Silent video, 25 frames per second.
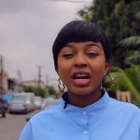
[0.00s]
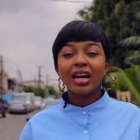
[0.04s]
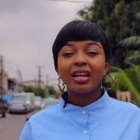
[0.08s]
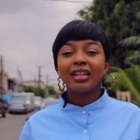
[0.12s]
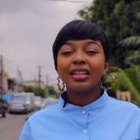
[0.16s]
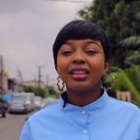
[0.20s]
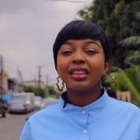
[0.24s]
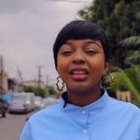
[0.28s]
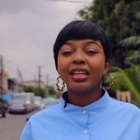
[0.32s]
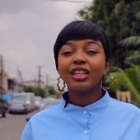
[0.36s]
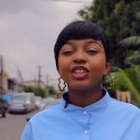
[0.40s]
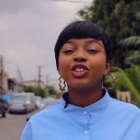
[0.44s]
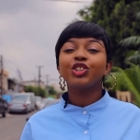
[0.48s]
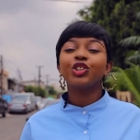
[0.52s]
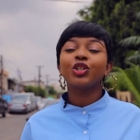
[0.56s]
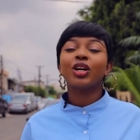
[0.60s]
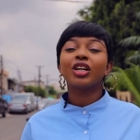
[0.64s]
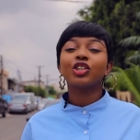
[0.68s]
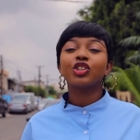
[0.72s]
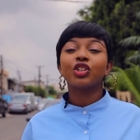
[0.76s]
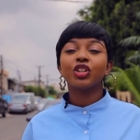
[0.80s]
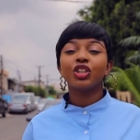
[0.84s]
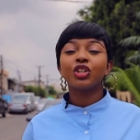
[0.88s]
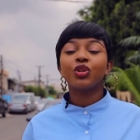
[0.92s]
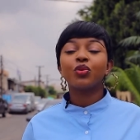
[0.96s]
the things you
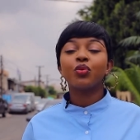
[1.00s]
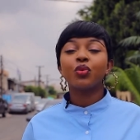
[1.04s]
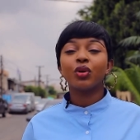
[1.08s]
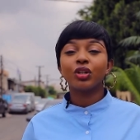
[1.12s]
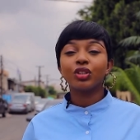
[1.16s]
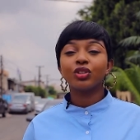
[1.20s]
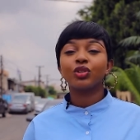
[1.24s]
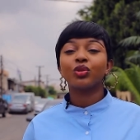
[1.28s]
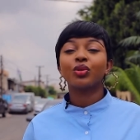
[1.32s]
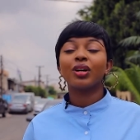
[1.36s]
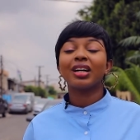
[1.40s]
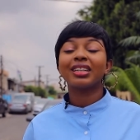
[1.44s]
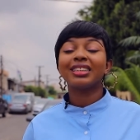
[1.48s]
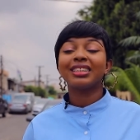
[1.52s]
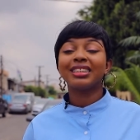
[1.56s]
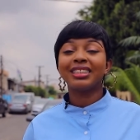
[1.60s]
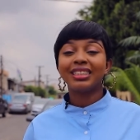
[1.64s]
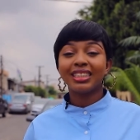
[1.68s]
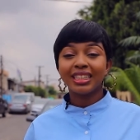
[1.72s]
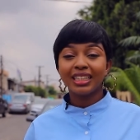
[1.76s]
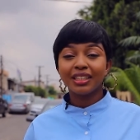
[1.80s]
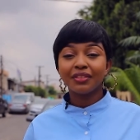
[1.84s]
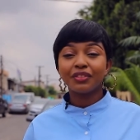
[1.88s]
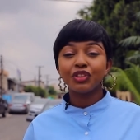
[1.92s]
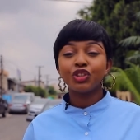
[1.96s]
actually want to
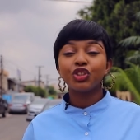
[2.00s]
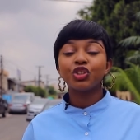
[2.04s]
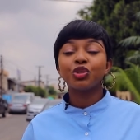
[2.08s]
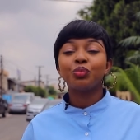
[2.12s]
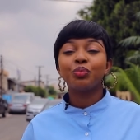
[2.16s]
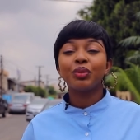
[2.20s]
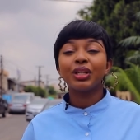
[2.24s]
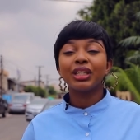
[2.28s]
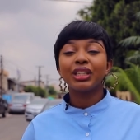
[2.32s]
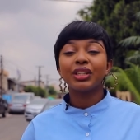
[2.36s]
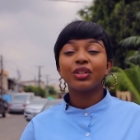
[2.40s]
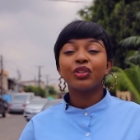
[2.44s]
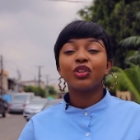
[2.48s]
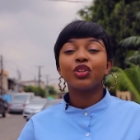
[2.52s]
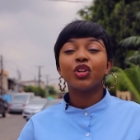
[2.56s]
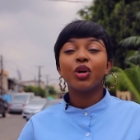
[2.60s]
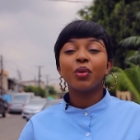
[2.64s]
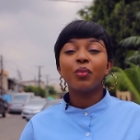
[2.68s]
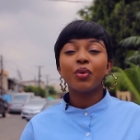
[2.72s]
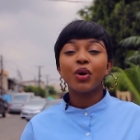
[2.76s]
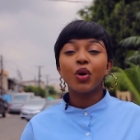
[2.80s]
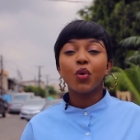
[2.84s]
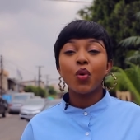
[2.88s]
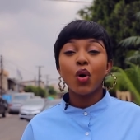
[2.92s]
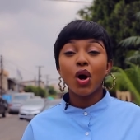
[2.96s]
achieve should be the
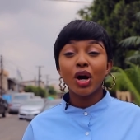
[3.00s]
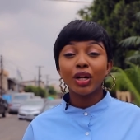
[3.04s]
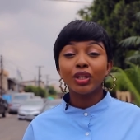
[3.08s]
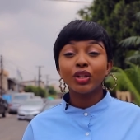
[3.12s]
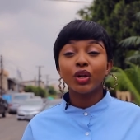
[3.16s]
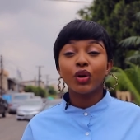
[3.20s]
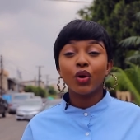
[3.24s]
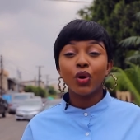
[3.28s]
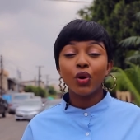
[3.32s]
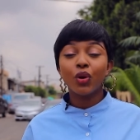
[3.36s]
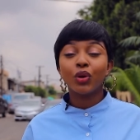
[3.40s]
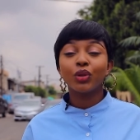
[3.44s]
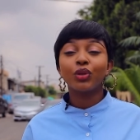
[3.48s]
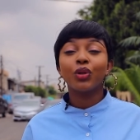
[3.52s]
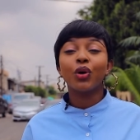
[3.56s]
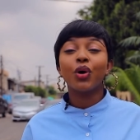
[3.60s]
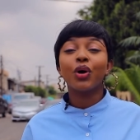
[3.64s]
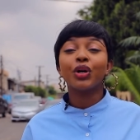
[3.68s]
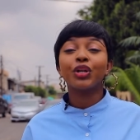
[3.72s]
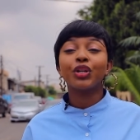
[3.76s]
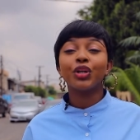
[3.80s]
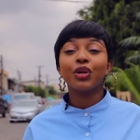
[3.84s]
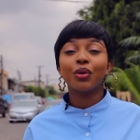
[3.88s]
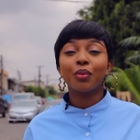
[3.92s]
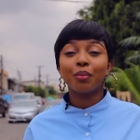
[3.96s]
number one goal
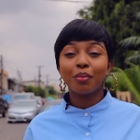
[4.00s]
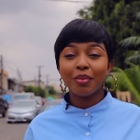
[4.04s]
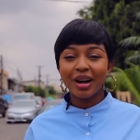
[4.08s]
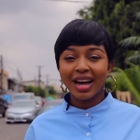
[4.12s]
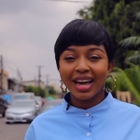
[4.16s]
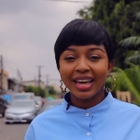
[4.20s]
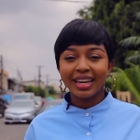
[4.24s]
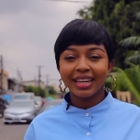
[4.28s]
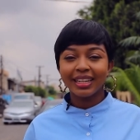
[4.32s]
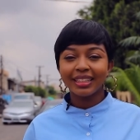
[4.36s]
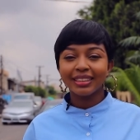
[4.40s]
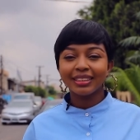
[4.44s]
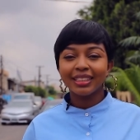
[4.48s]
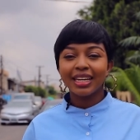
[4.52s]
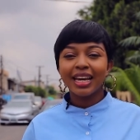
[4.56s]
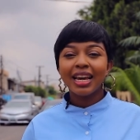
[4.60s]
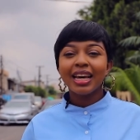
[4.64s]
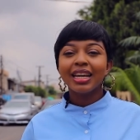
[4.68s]
on your mind.